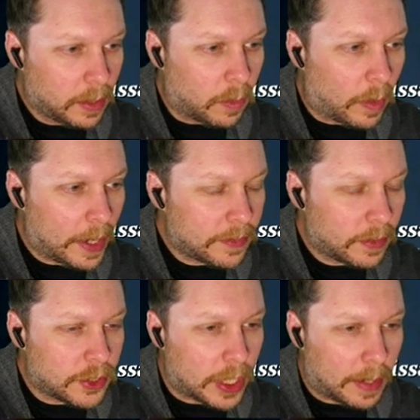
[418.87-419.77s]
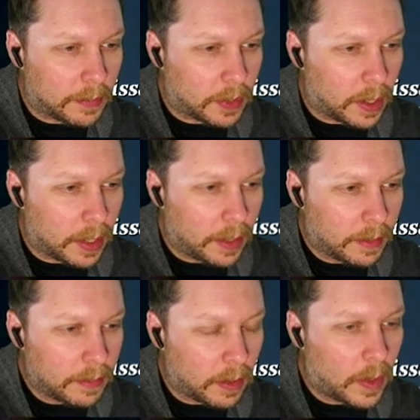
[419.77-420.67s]
Why is our gem gone?
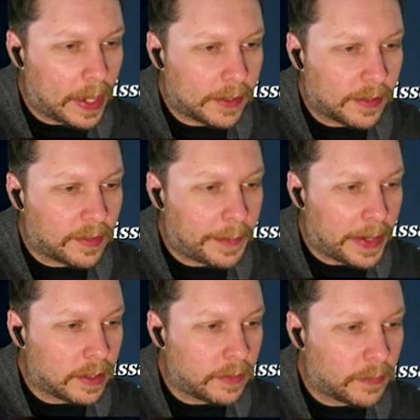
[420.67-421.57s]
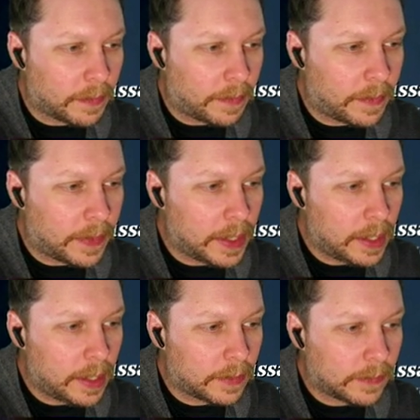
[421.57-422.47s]
Oh, I had to spend it for
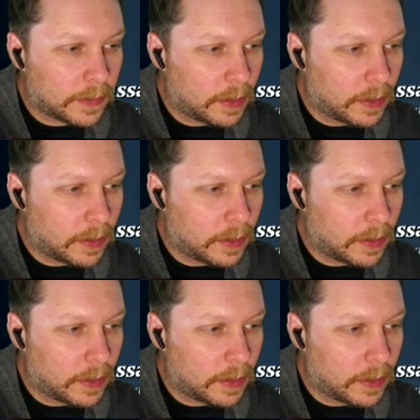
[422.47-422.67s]
this.